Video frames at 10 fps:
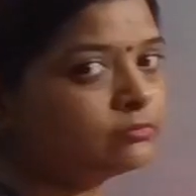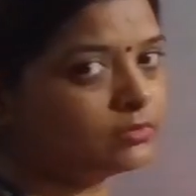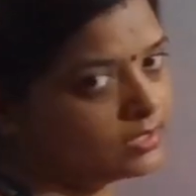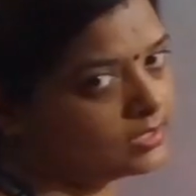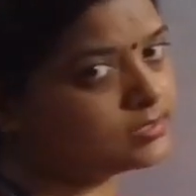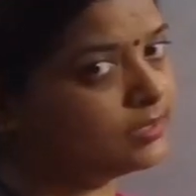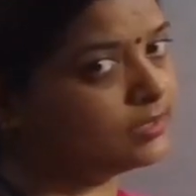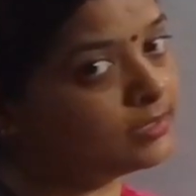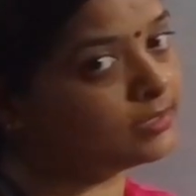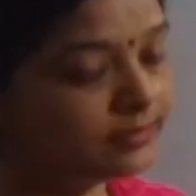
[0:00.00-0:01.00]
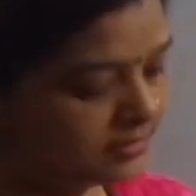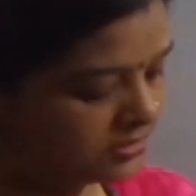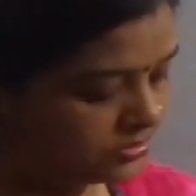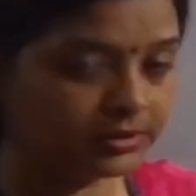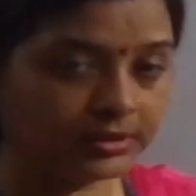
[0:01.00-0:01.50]
Yes, written in
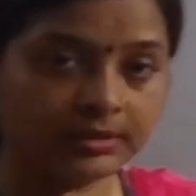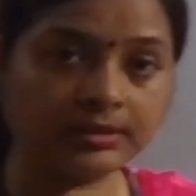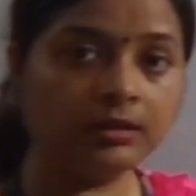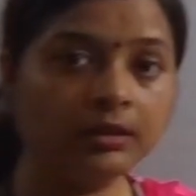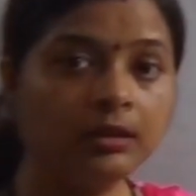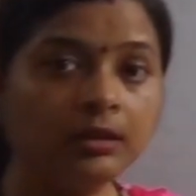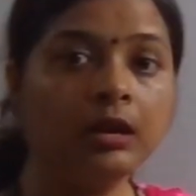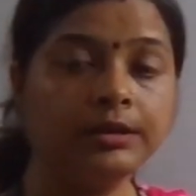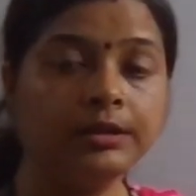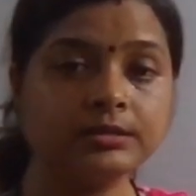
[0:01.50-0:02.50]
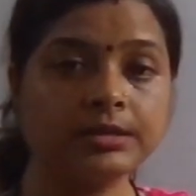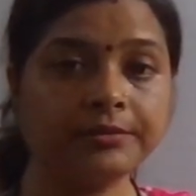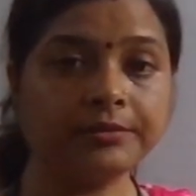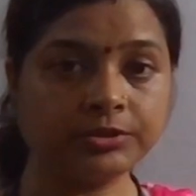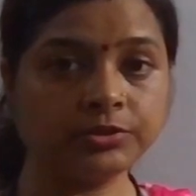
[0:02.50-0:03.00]
ratio. It is a
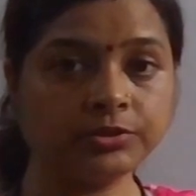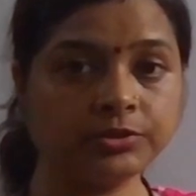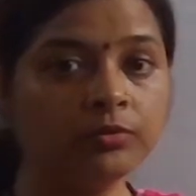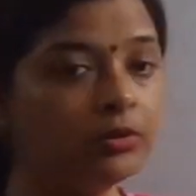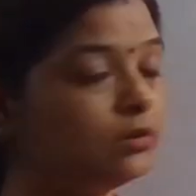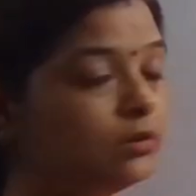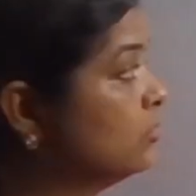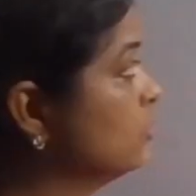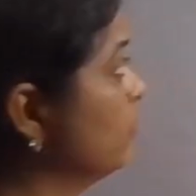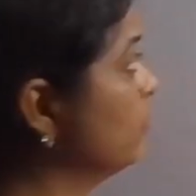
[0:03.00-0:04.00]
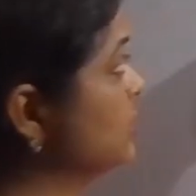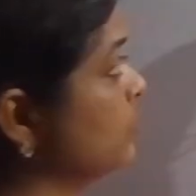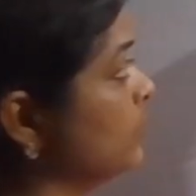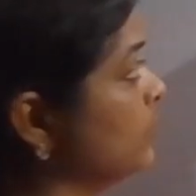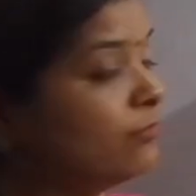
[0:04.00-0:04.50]
ratio,
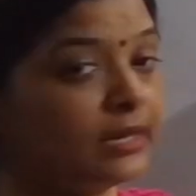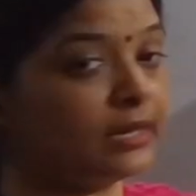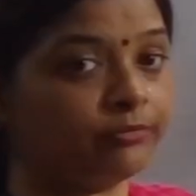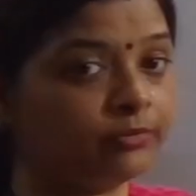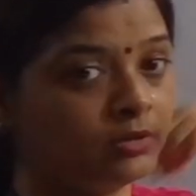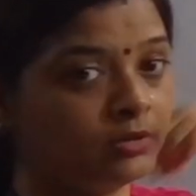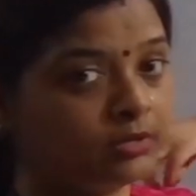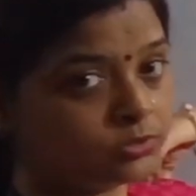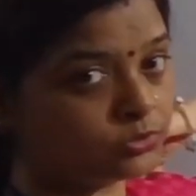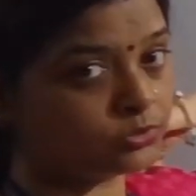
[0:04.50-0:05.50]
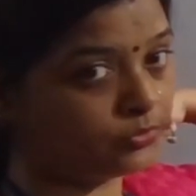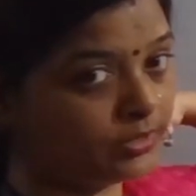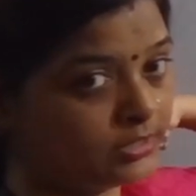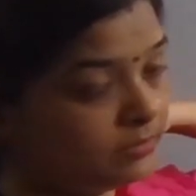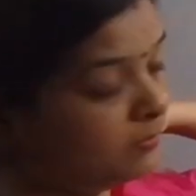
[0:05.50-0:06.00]
2:5. So
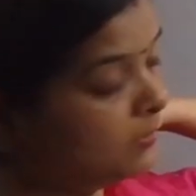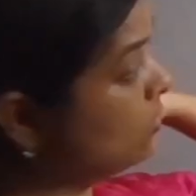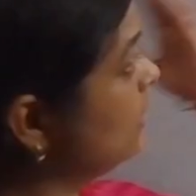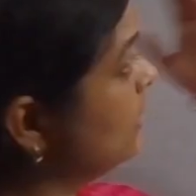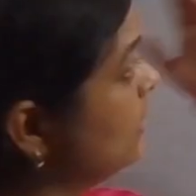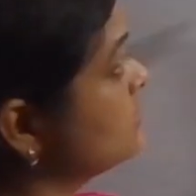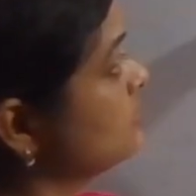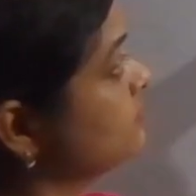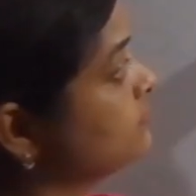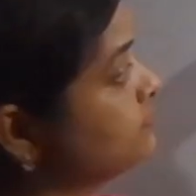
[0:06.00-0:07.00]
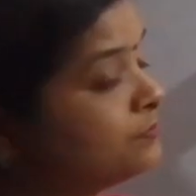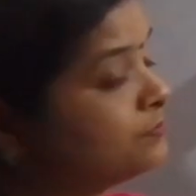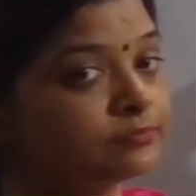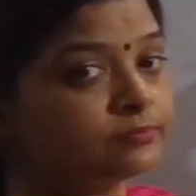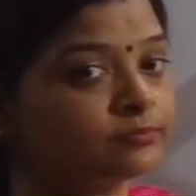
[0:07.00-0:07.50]
it will be called as,
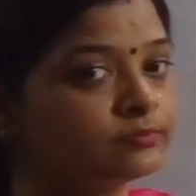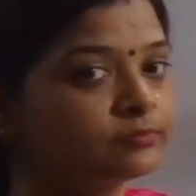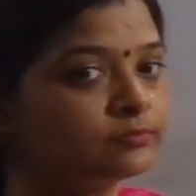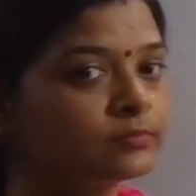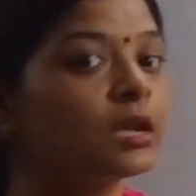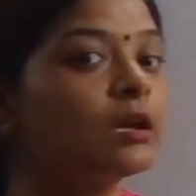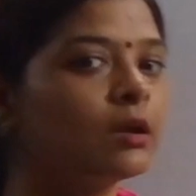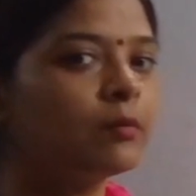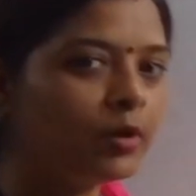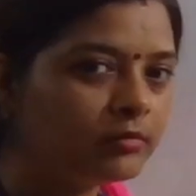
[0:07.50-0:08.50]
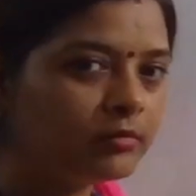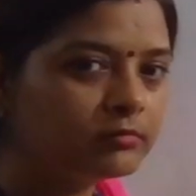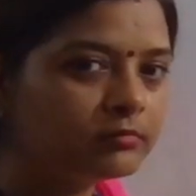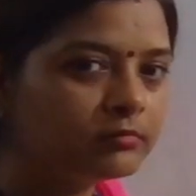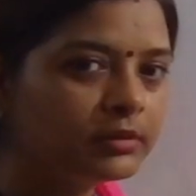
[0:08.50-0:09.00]
come on,
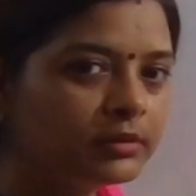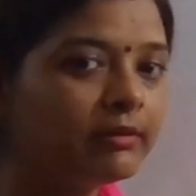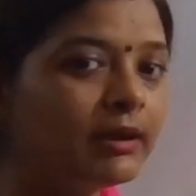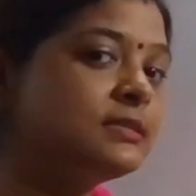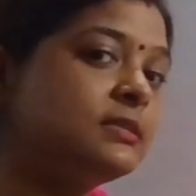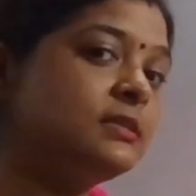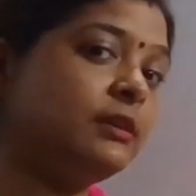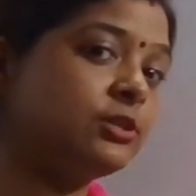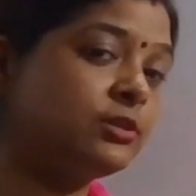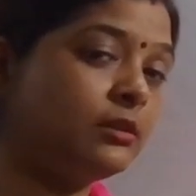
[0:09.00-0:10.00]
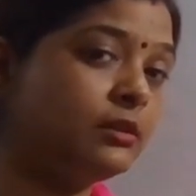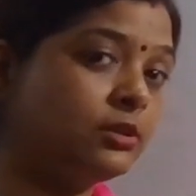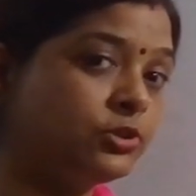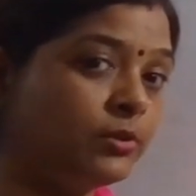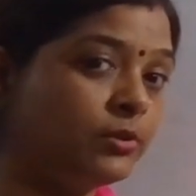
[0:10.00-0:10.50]
revise
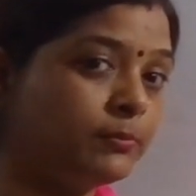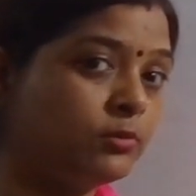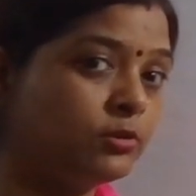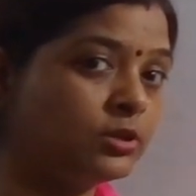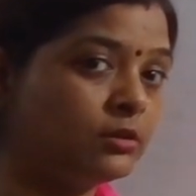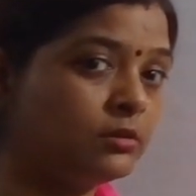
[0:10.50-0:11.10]
ratio and proportion.